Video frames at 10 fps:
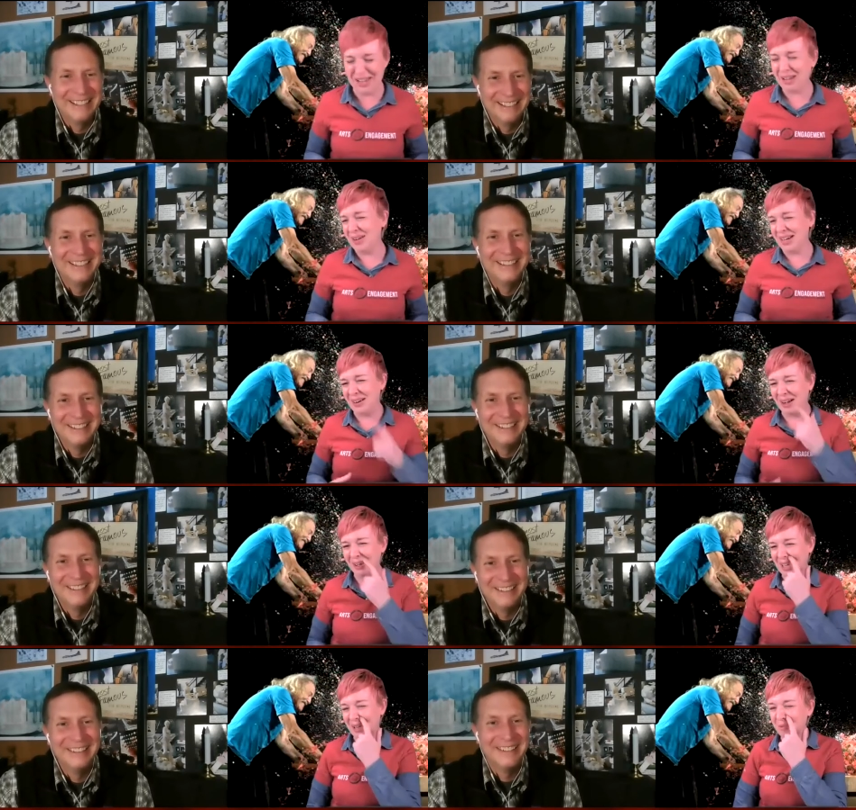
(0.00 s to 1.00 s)
Speaker 1: what you're all
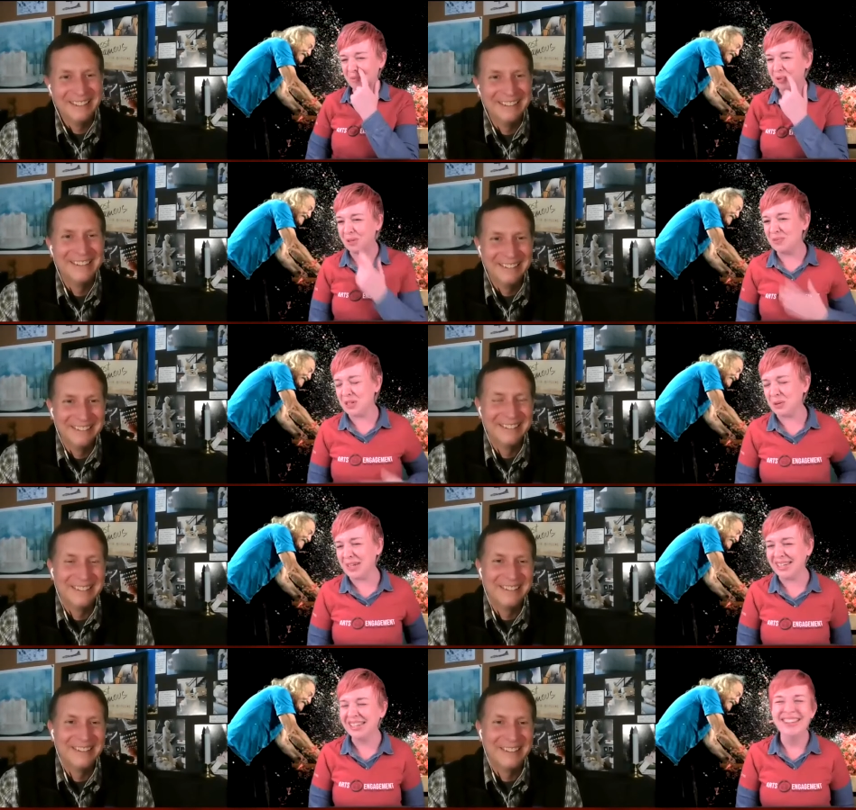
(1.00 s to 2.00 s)
capable of
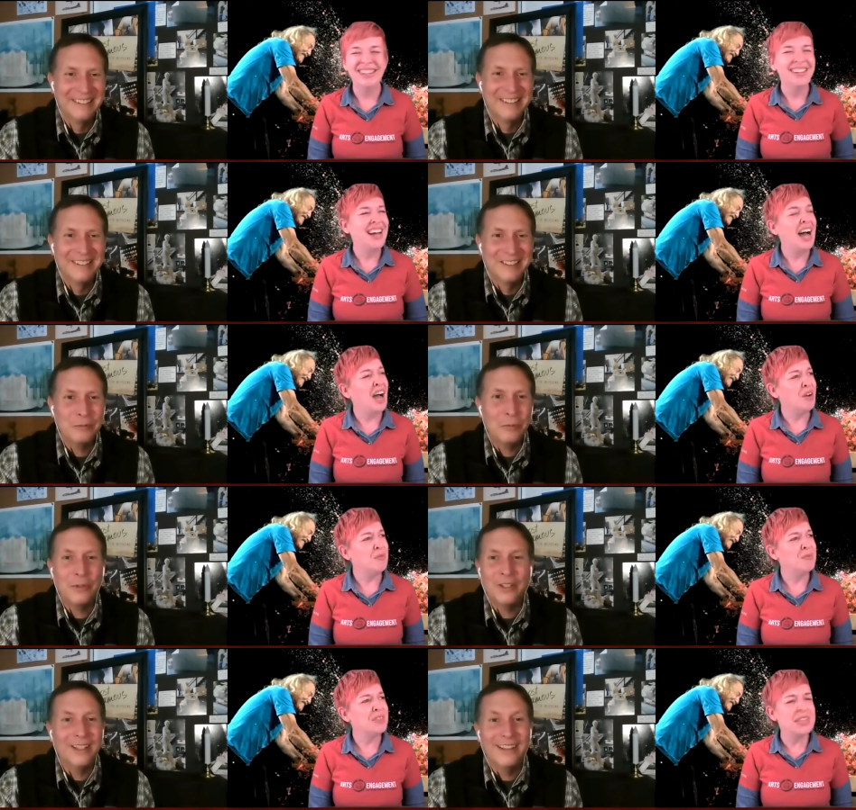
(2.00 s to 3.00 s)
doing. Um,
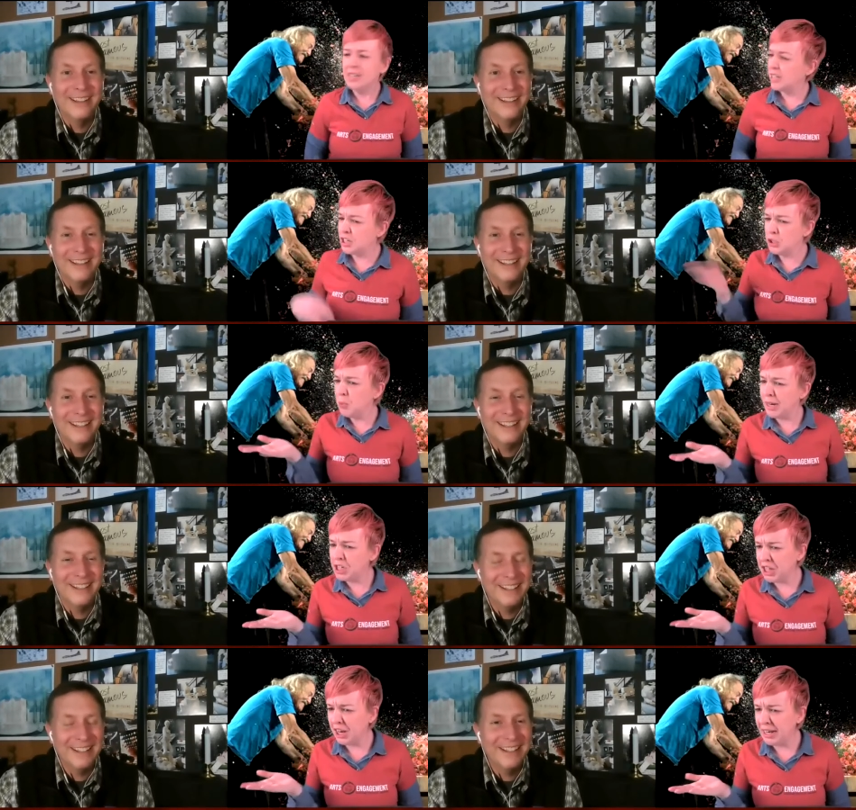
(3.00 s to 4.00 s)
did you want to
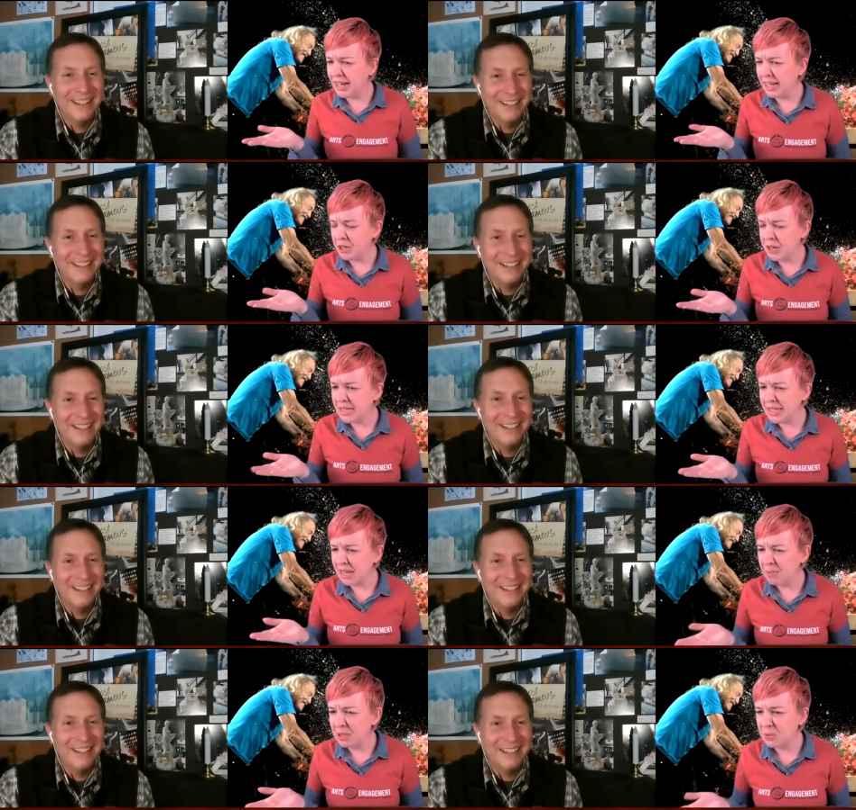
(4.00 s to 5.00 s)
share any other
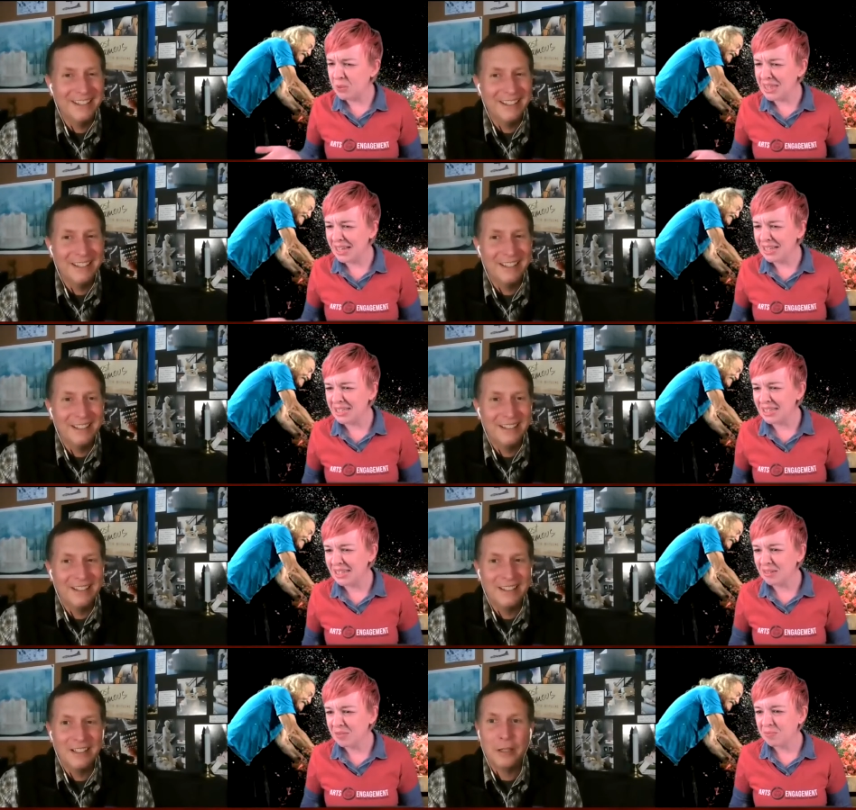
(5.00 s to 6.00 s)
examples with us?
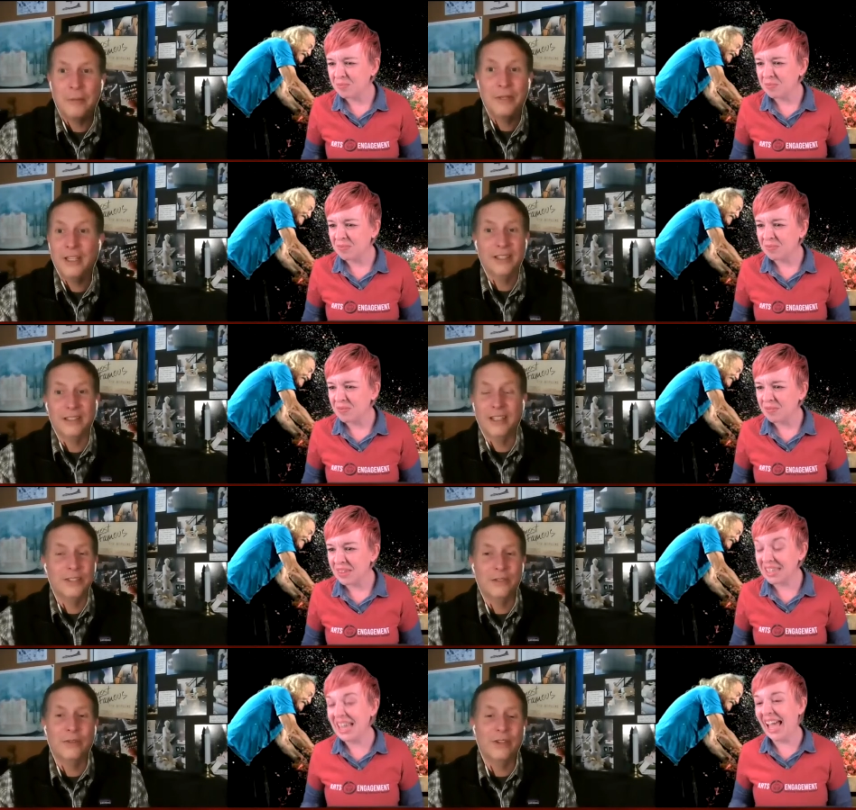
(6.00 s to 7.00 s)
Speaker 2: Um, yes,
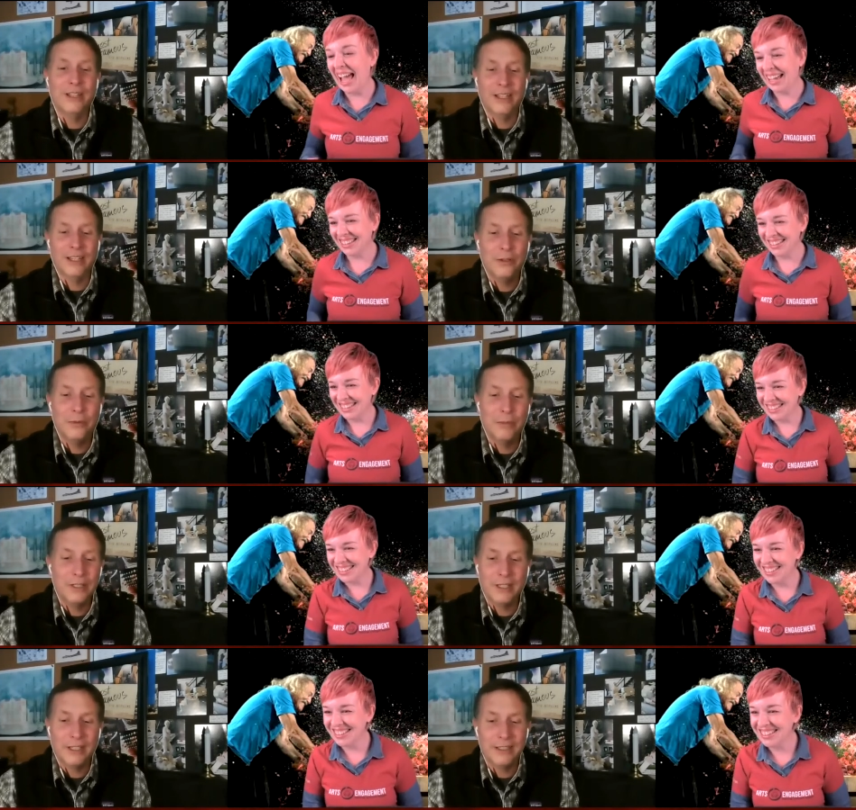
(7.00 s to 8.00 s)
it's yeah. funny you
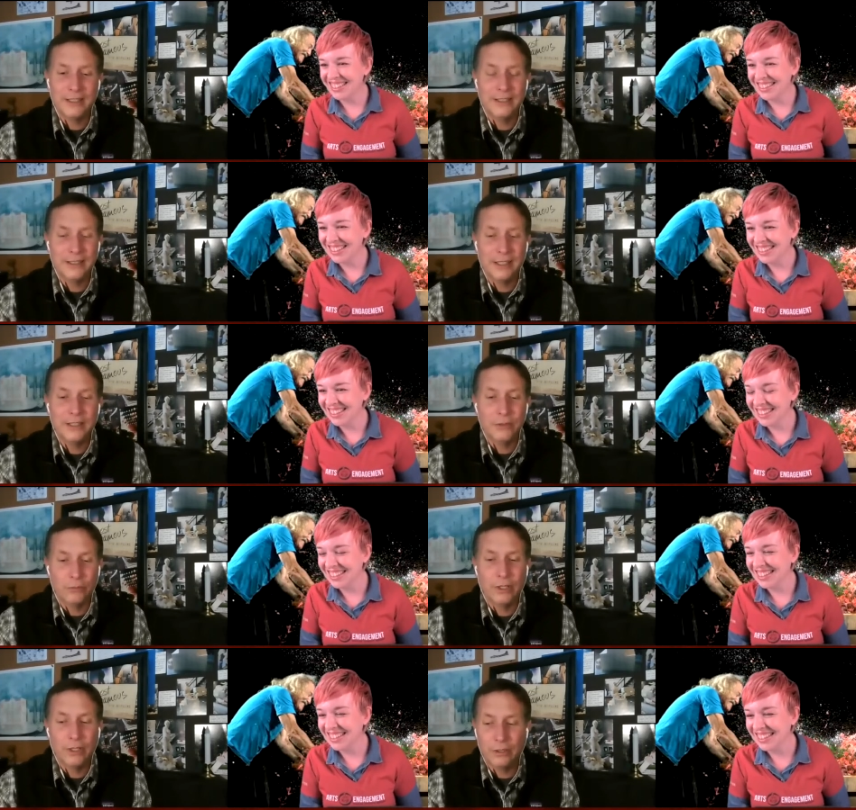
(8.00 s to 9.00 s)
mentioned it because it's it's
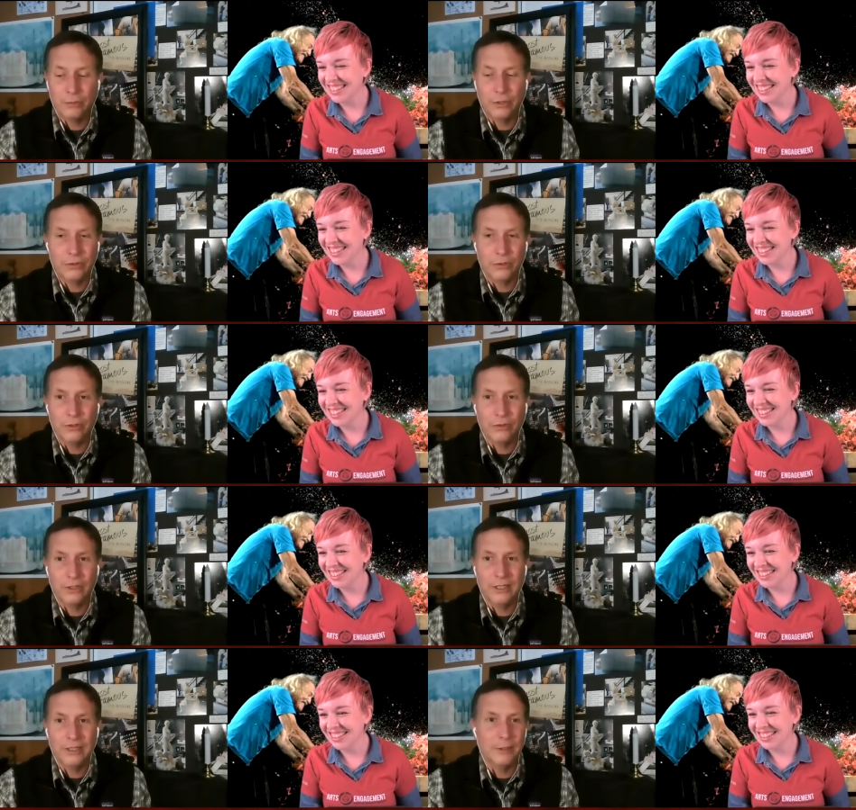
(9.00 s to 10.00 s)
really the
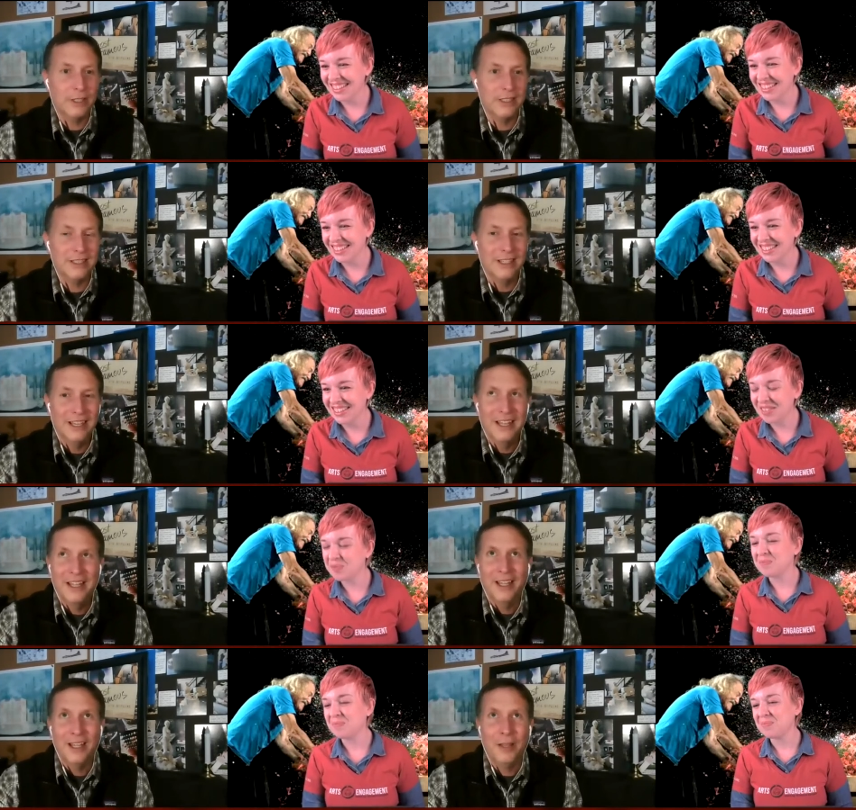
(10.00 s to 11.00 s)
resourcefulness because
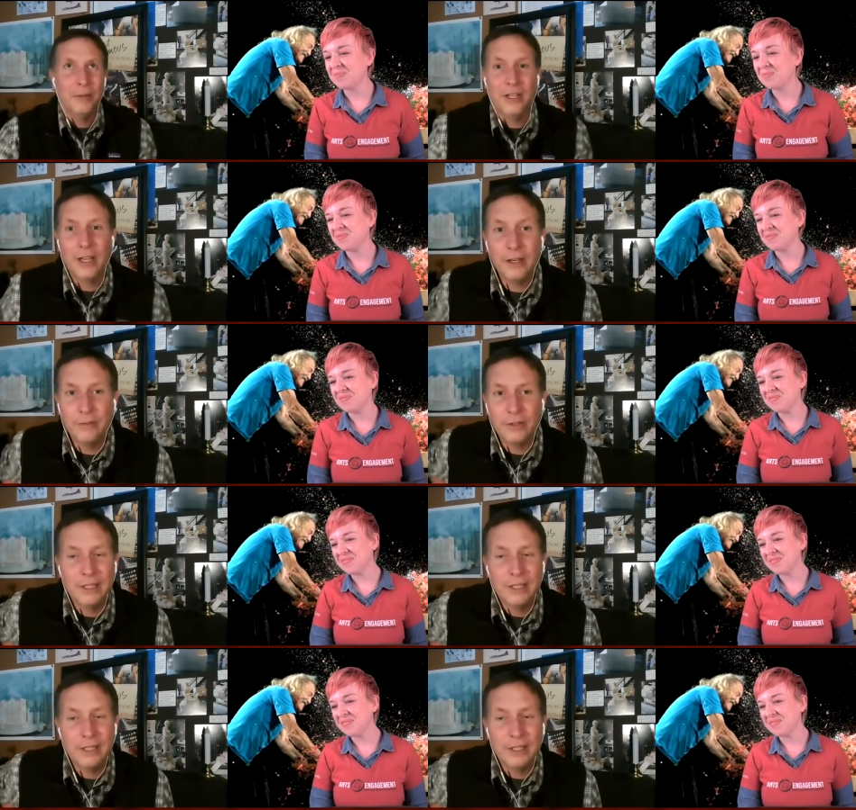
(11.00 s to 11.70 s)
I mean not every